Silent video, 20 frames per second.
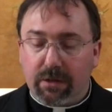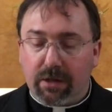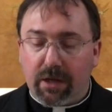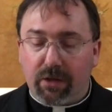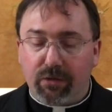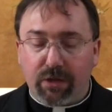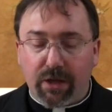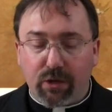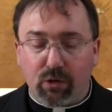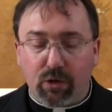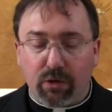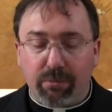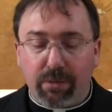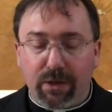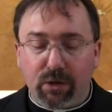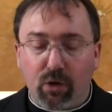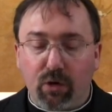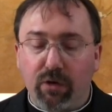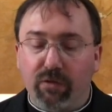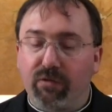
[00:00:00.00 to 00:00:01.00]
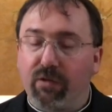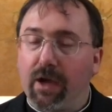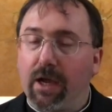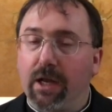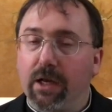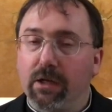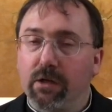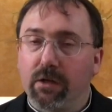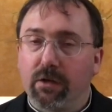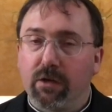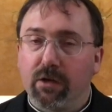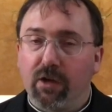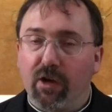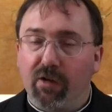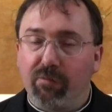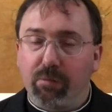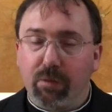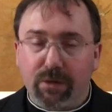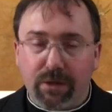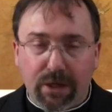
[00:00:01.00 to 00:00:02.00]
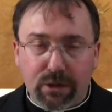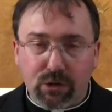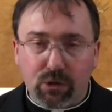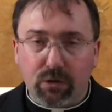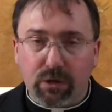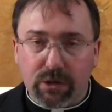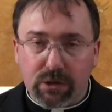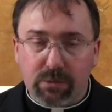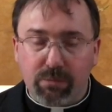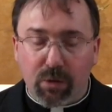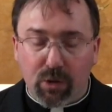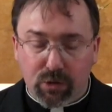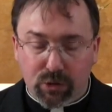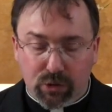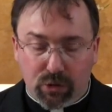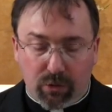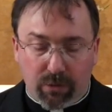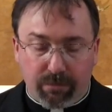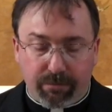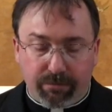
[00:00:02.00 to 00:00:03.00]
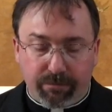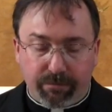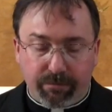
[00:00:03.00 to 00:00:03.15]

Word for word: and they could be notified of potential exposure.